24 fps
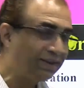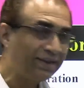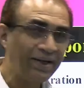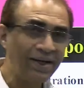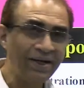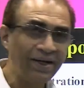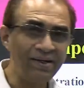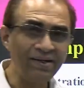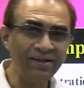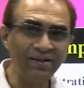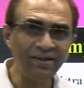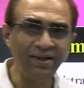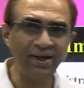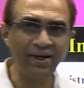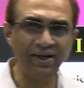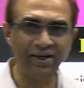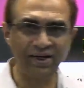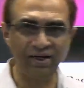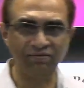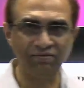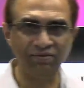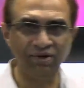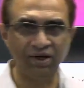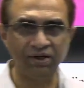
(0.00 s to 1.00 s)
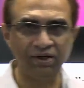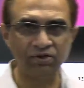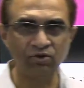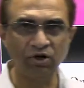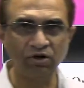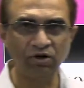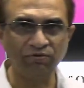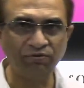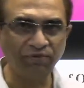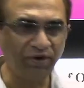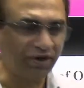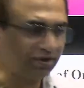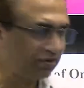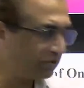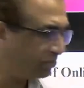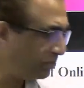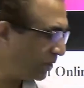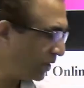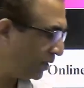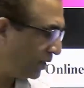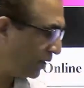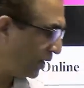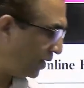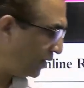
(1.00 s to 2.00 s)
tentatively, it's not fixed,
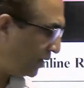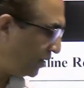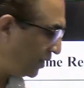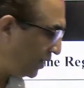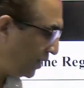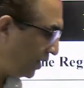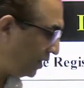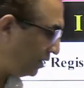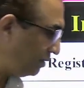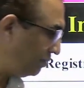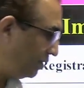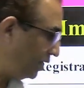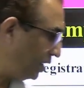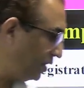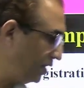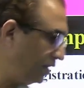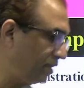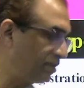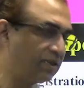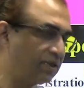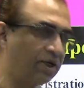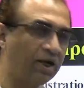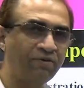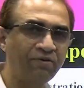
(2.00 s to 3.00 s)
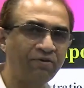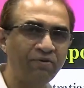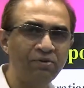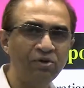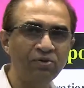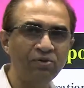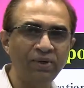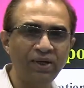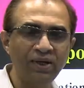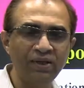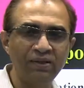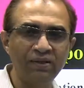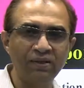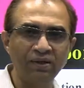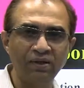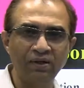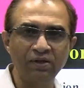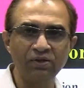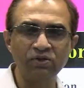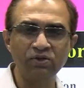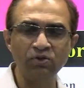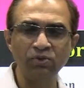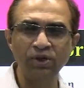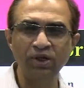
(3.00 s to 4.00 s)
but tentatively, they'll start from
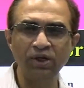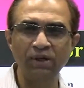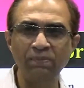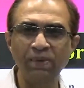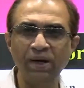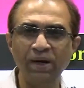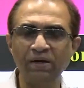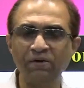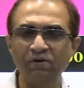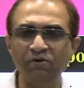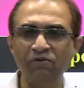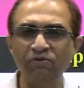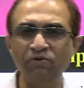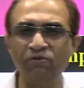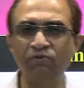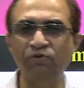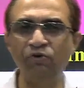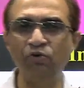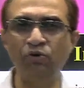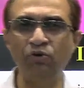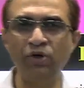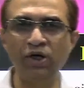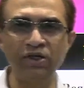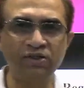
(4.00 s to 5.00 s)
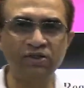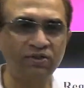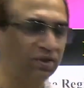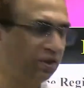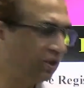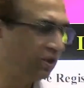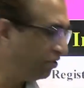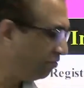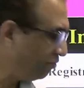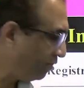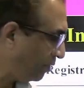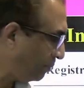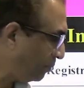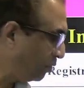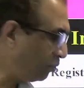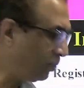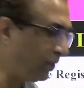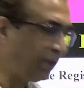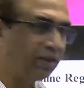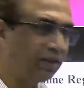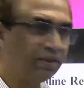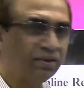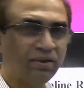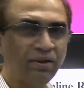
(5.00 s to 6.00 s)
23rd. So in a matter of a few days from
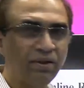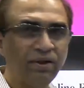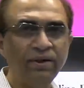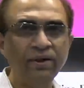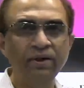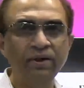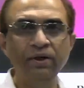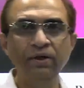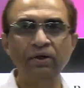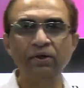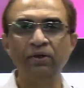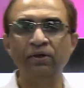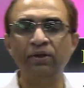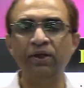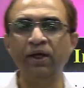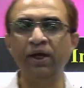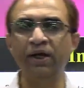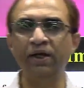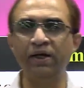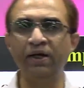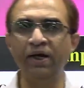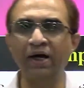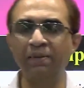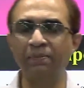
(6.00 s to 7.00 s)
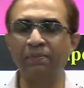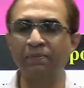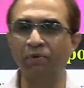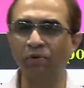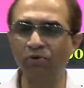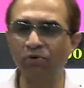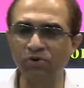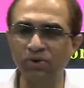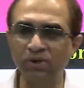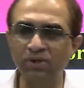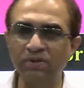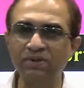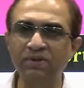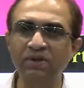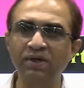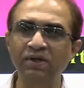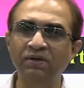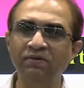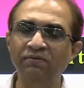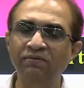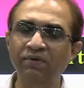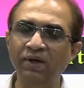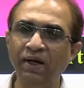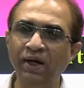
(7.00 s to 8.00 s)
23rd, the entire process
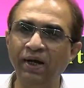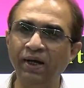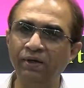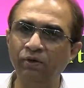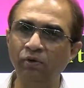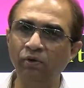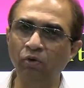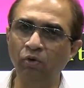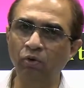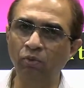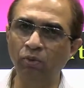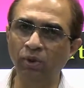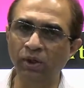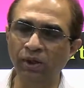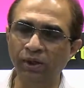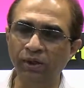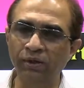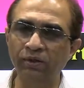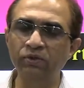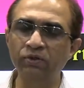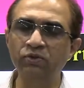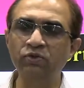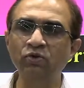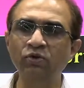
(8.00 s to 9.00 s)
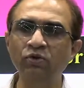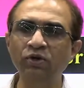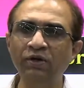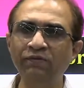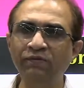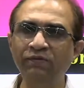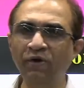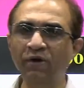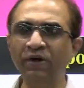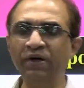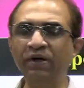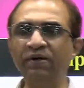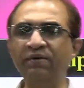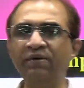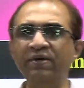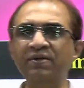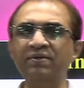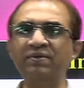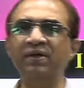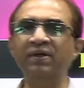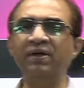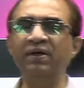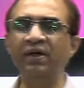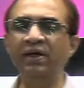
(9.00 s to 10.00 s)
will get over. So if you are
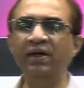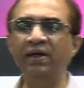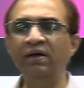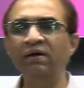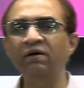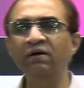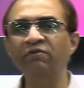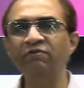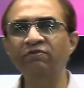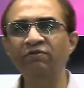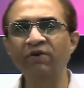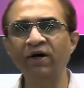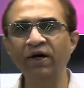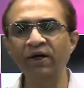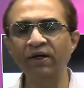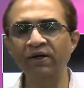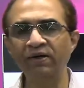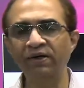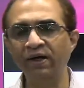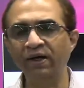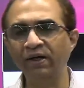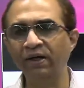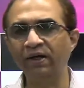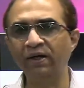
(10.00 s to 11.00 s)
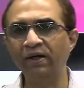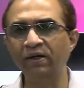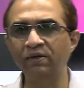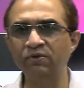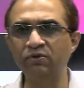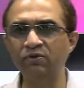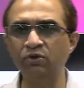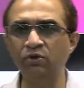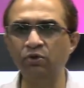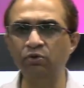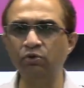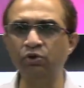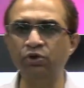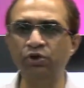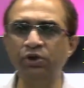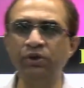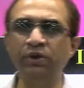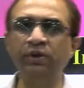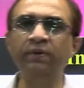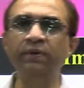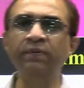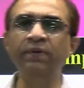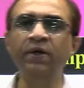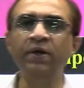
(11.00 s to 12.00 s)
interested in a fine technical
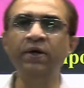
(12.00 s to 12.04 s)
institution